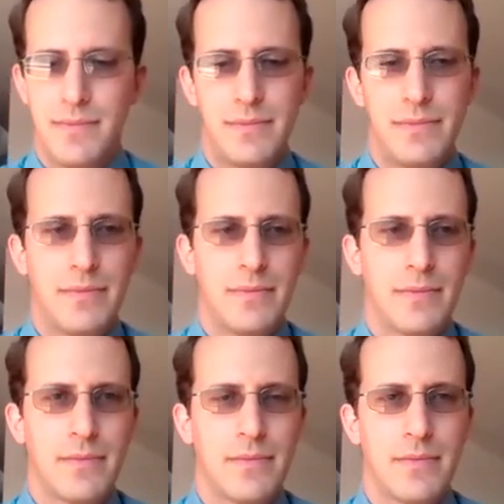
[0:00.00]

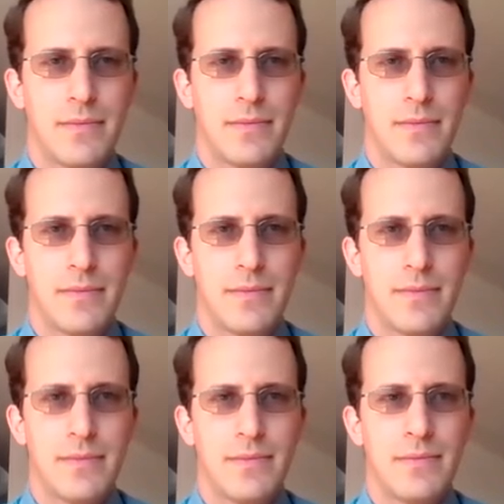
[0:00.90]

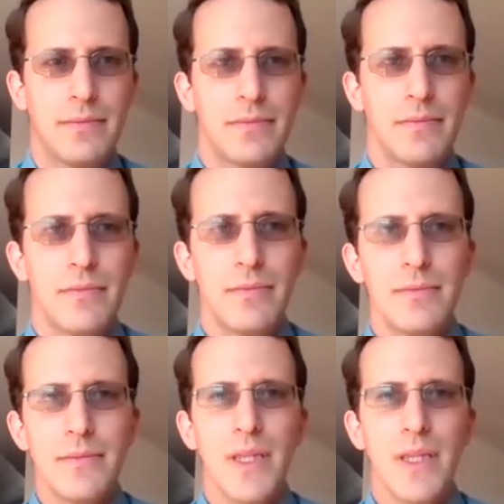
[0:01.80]
No one is speaking in this clip.